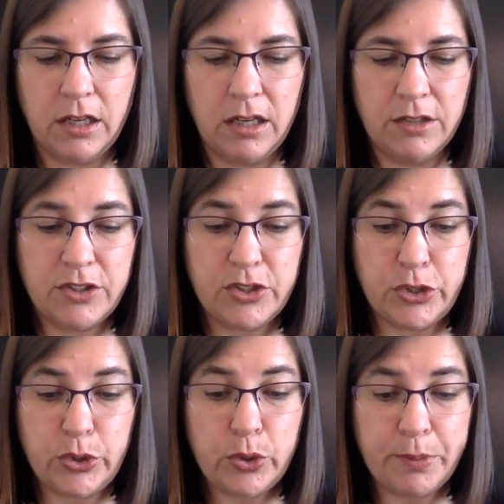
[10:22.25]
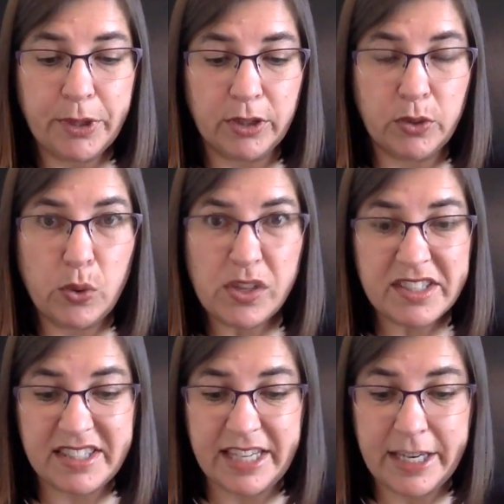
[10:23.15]
Super cool
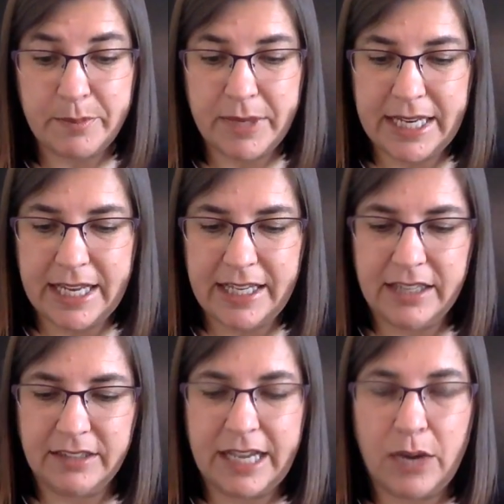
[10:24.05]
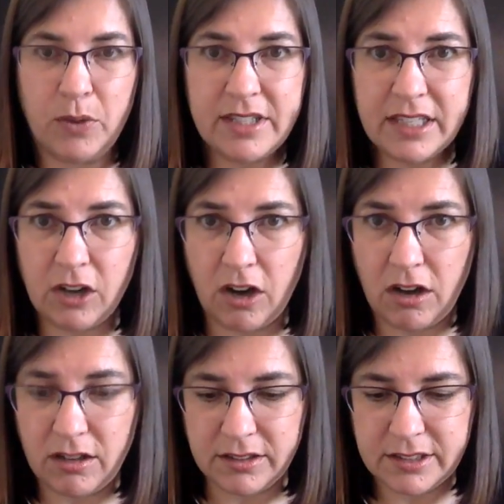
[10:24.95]
sim, Annette yelled out. What's it
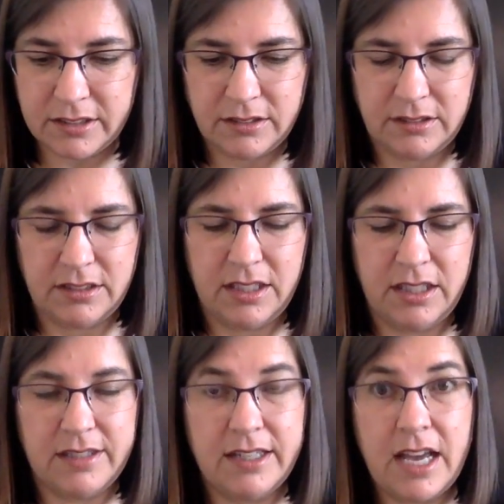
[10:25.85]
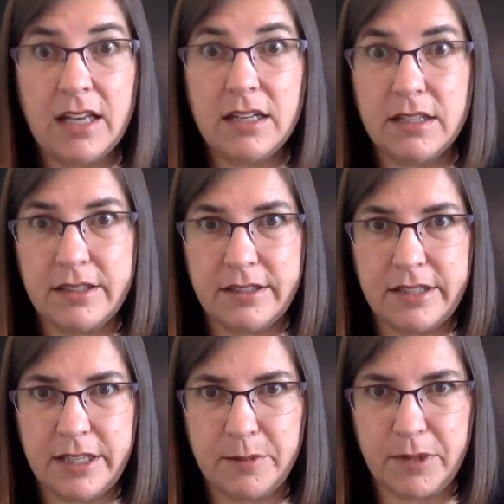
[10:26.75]
called? It's not a
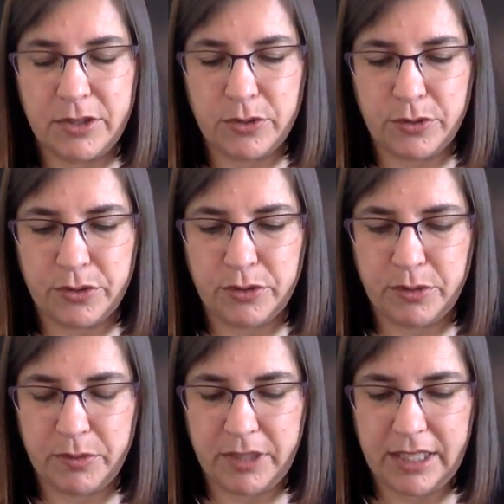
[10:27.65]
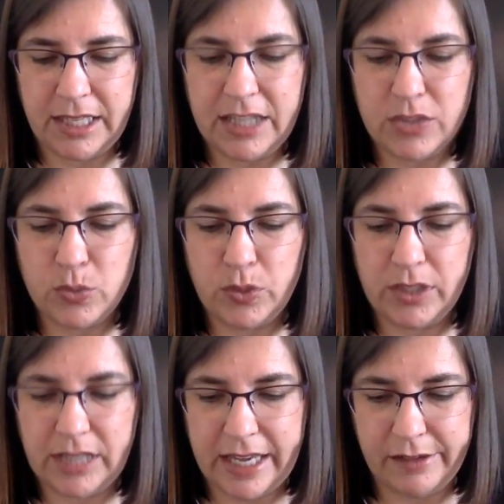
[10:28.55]
sim, I told her grimly. It's real
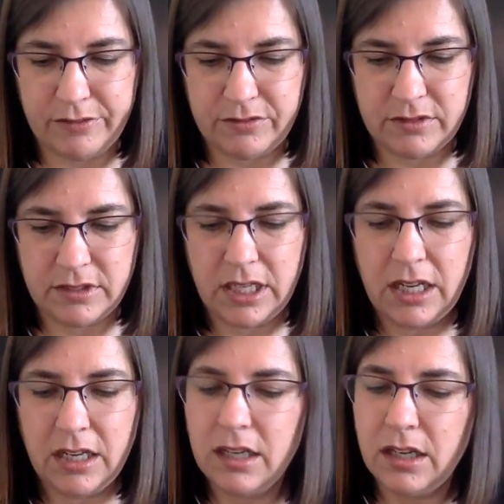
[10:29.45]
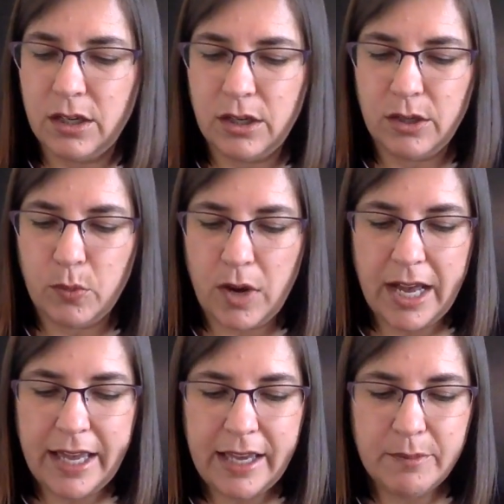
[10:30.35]
life.
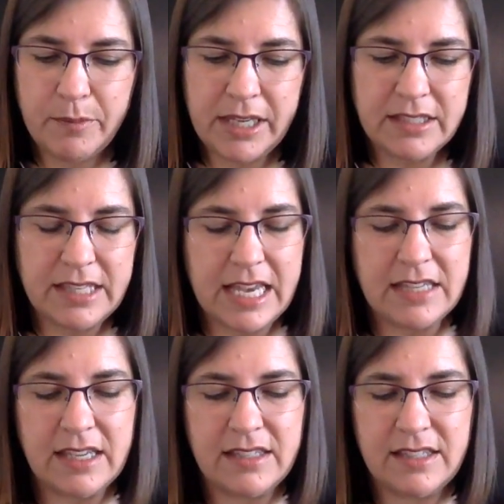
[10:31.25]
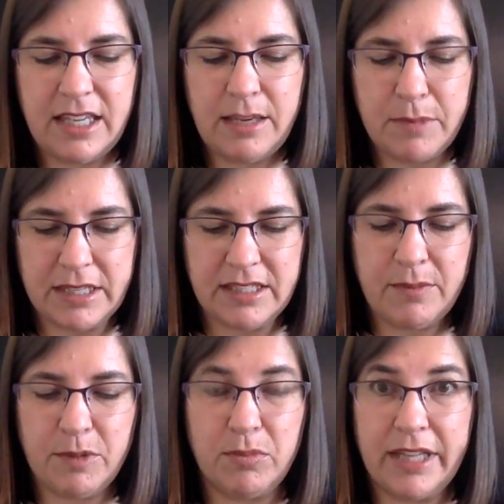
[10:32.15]
Why? Because the SSC messed up
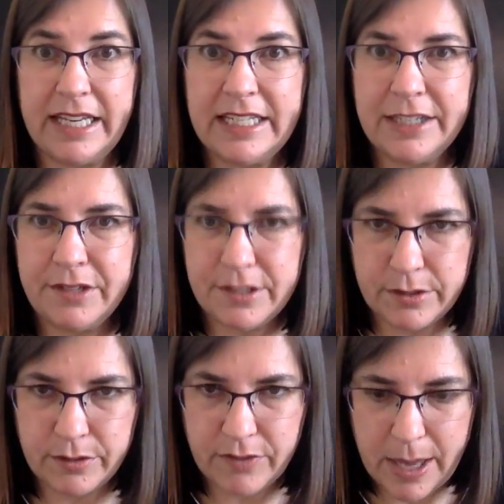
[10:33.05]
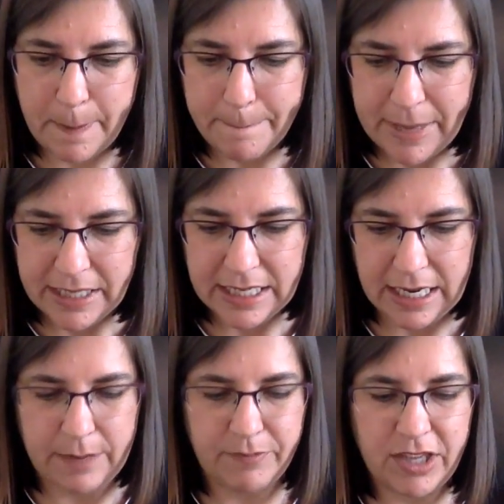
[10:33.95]
the planetary survey big
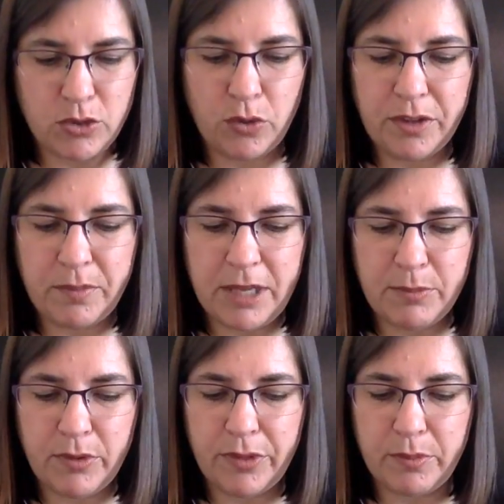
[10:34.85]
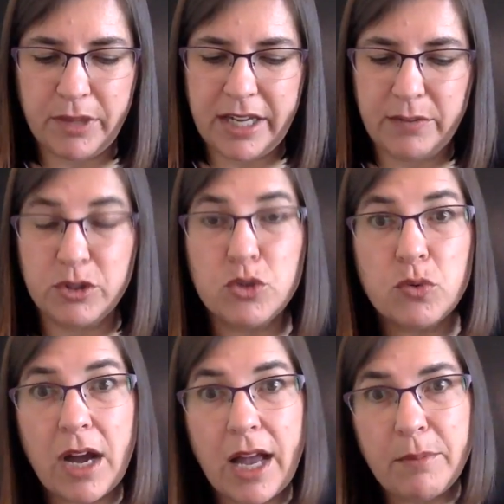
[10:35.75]
time. They told the people the planet was
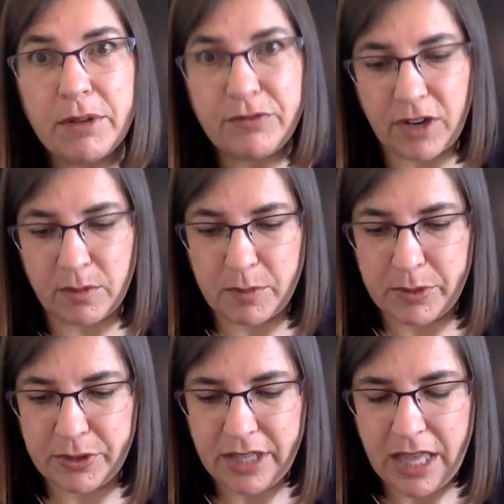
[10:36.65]
dry but farmable.